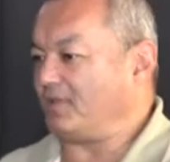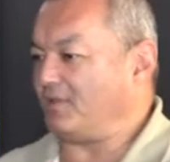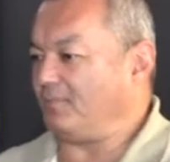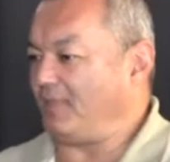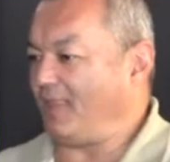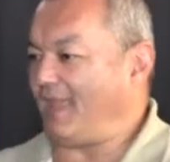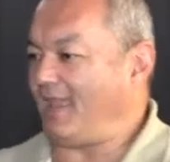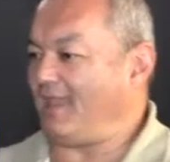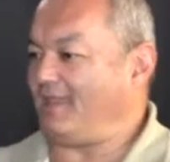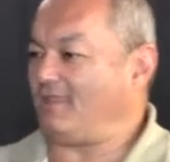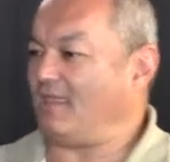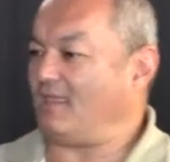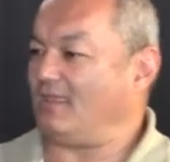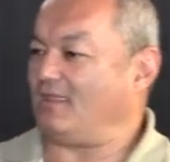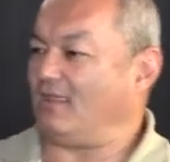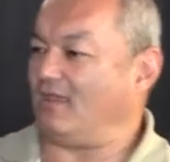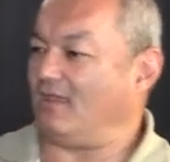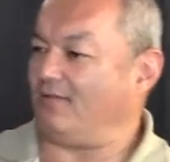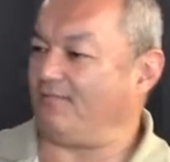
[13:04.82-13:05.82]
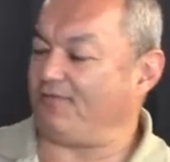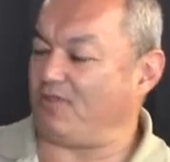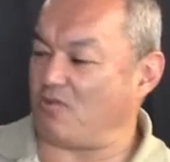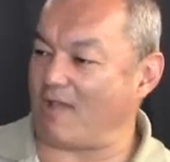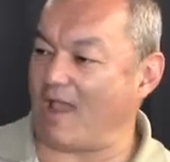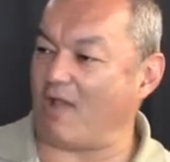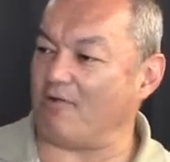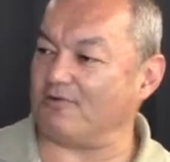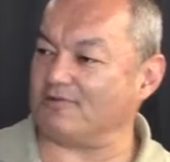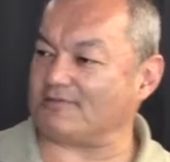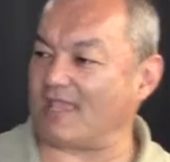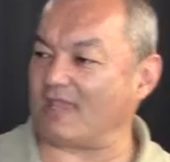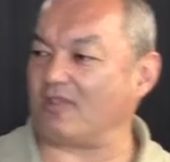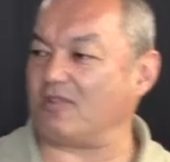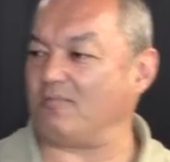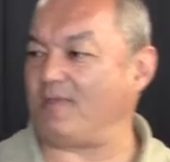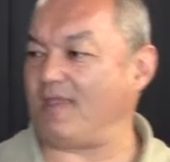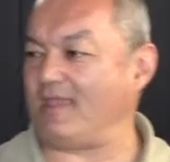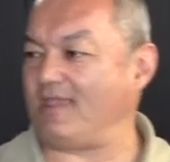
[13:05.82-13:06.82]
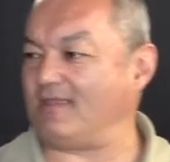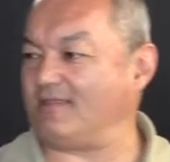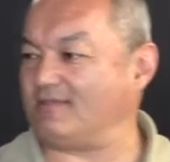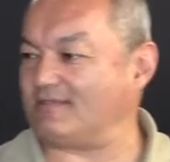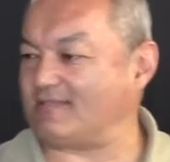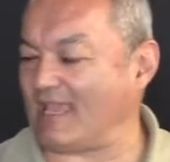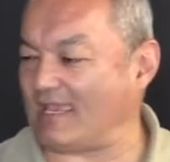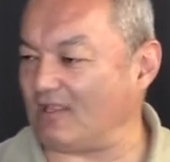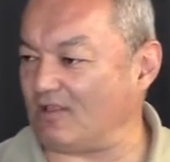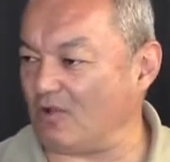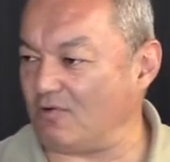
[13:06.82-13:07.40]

a plane, in a few hours I could be in St.